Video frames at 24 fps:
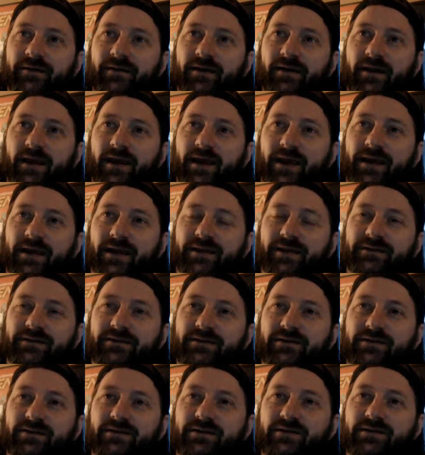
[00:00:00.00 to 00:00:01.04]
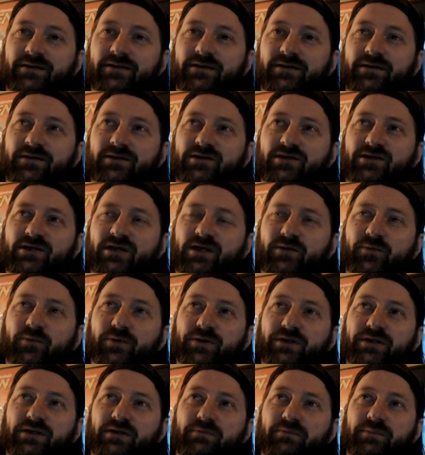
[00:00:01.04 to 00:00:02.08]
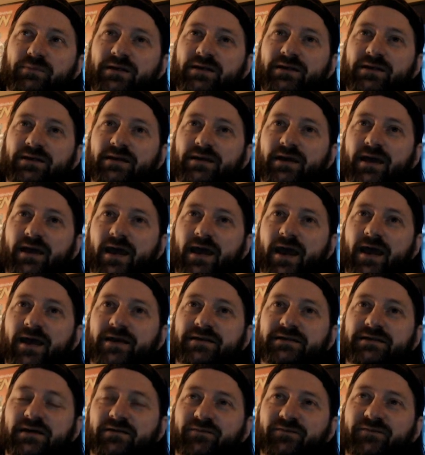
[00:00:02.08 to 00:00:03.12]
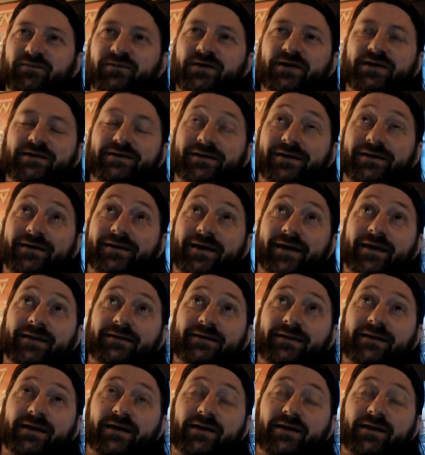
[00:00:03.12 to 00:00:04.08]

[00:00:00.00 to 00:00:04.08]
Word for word: and she wouldn't be as conflicted at the end,